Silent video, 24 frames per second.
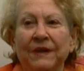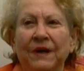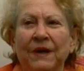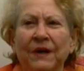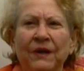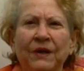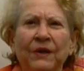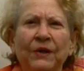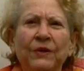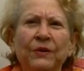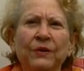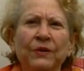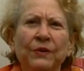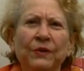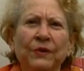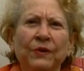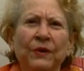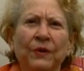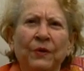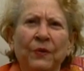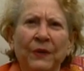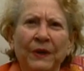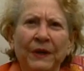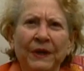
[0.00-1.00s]
Honolulu or
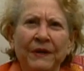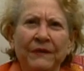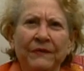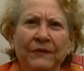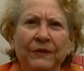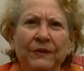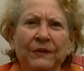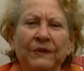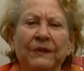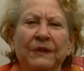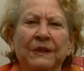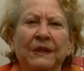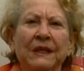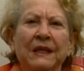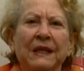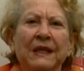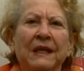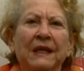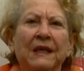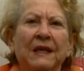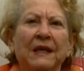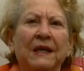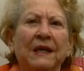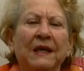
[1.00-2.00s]
whatever,
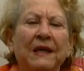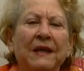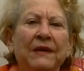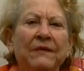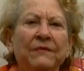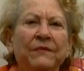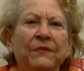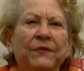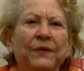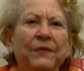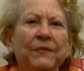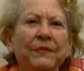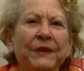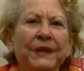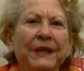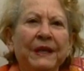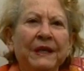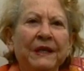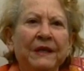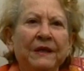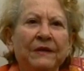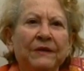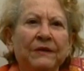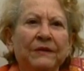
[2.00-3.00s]
and from
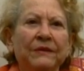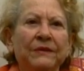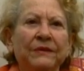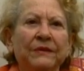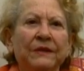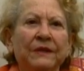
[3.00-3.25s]
there.